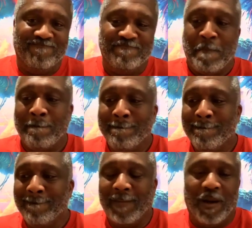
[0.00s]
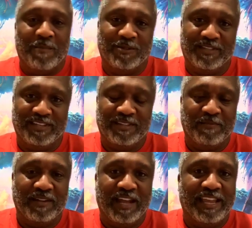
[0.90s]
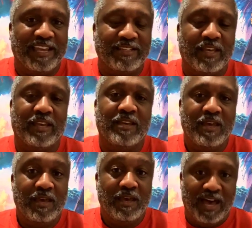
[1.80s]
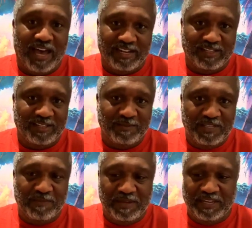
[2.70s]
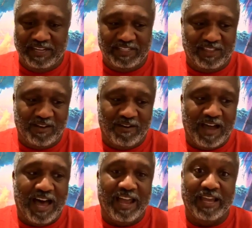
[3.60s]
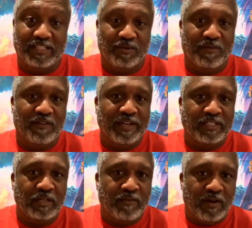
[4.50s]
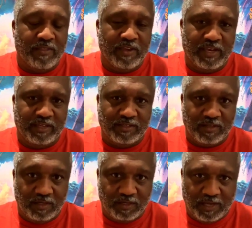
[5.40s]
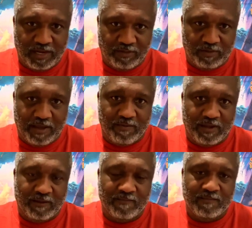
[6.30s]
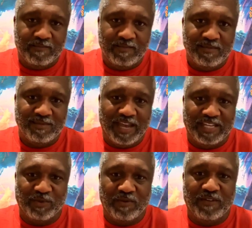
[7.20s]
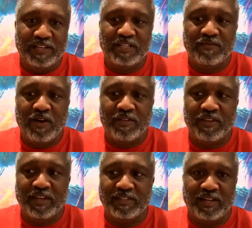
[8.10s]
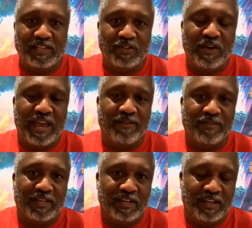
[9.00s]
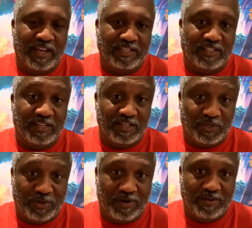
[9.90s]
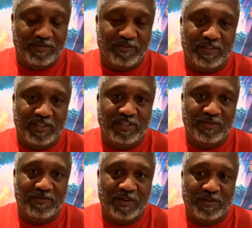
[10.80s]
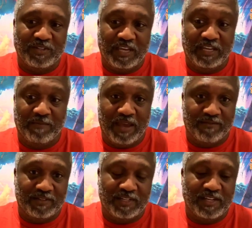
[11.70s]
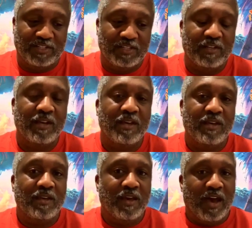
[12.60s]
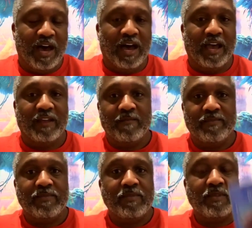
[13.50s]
I almost said something I can't say. Hi, this is me speaking as a thought. Hi, as a reflection of all things. Look at it through that way. As a reflection of all things, and as your advocate and as the contrarian for this universe in manifestation, hi,